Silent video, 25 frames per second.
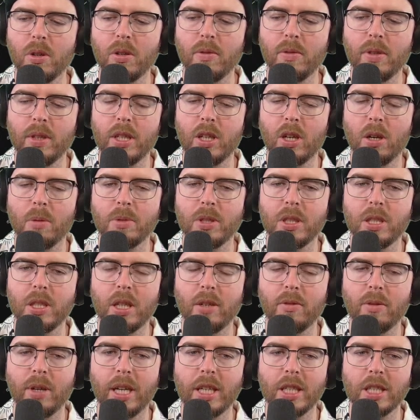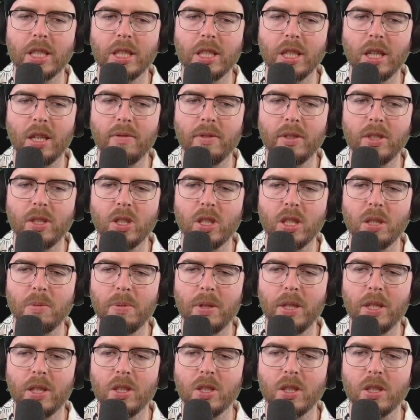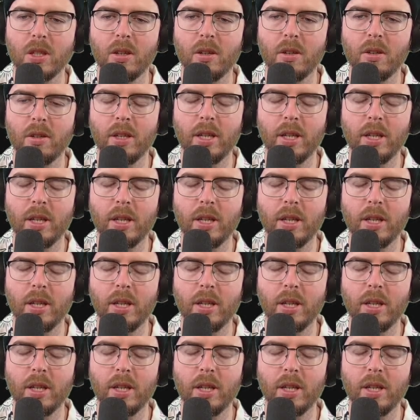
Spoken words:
of Leehom Wang stuff. It just depends on